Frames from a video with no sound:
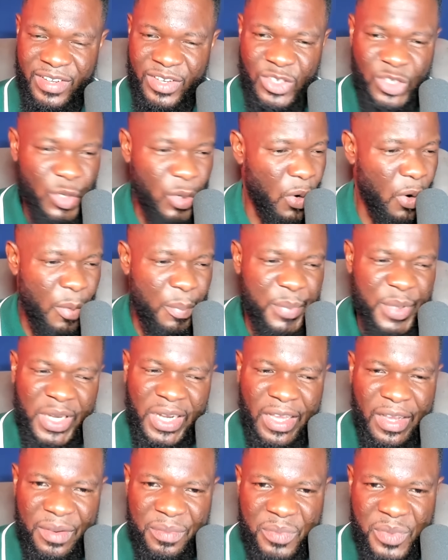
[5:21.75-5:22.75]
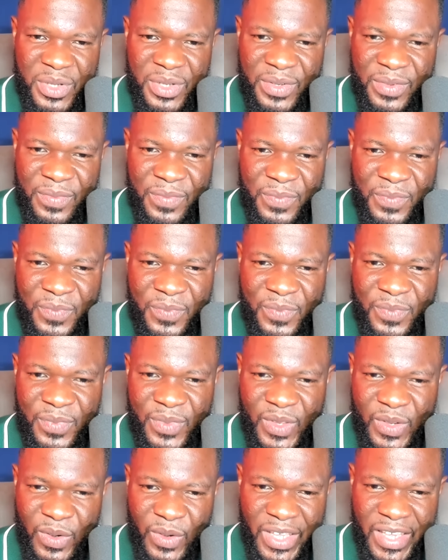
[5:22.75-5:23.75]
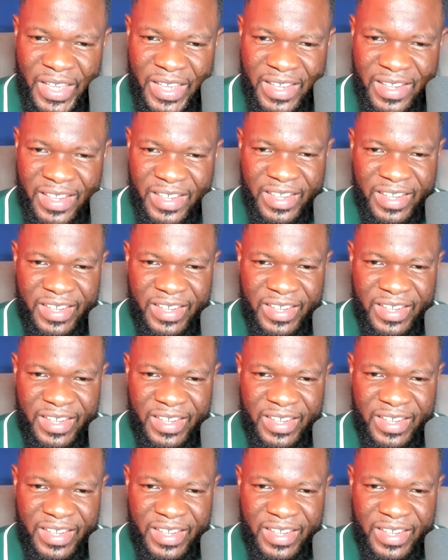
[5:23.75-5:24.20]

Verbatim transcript: So open up. Okay?